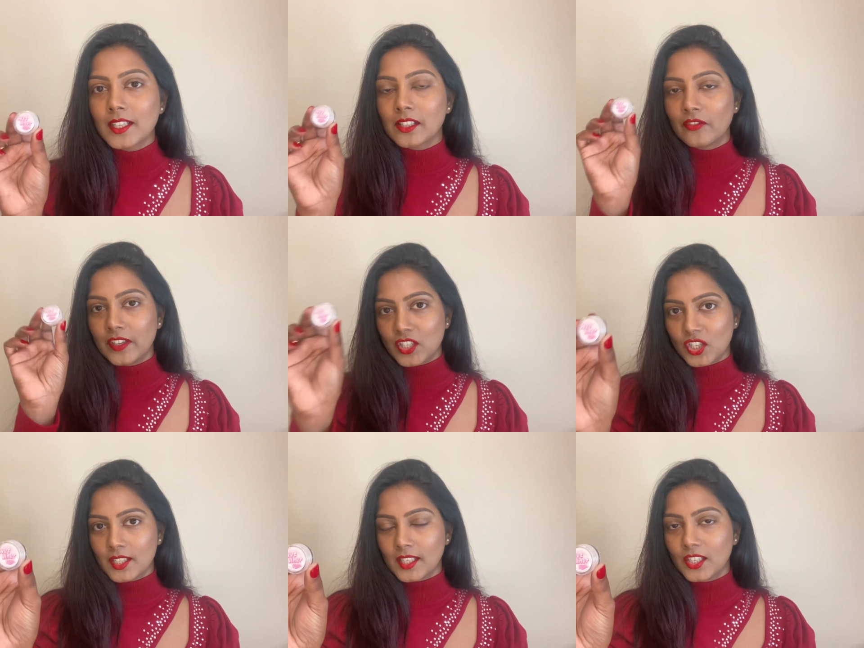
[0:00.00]
which
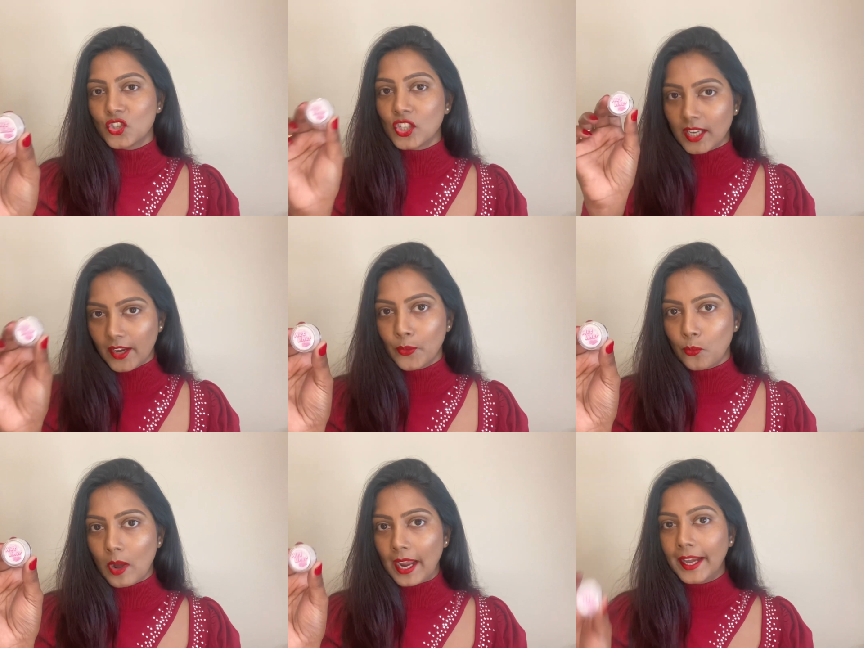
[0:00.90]
is in shade
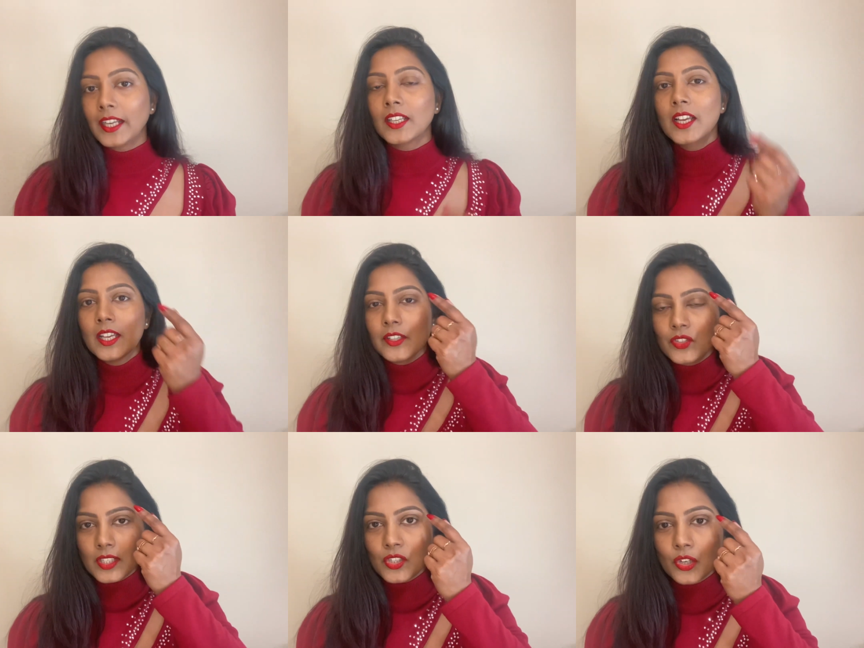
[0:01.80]
white,
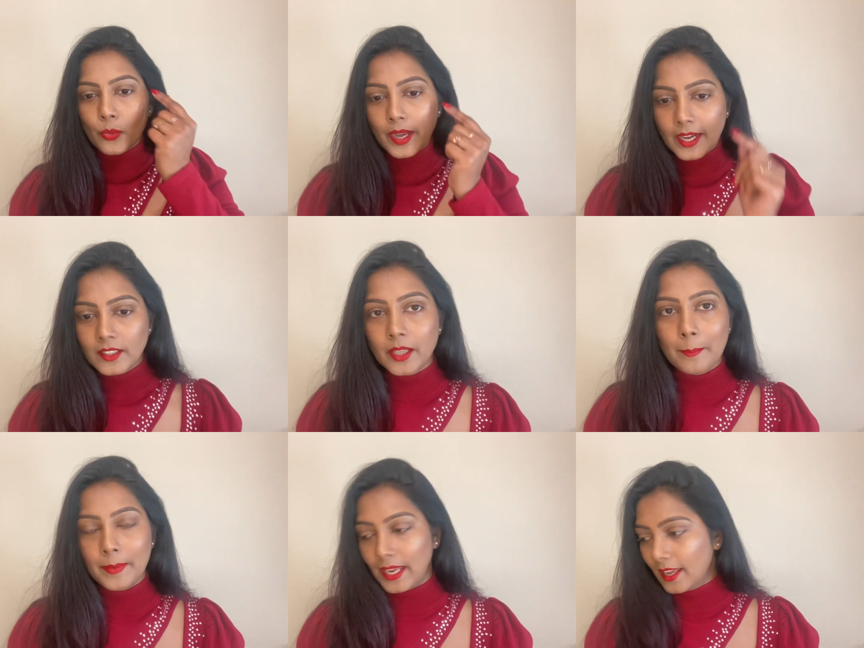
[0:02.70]
just to create the
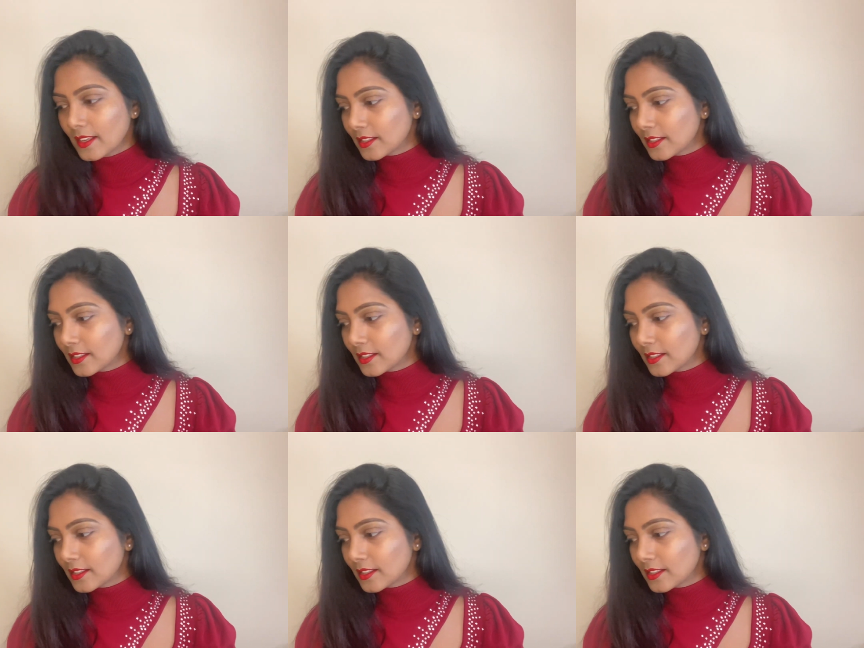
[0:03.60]
base.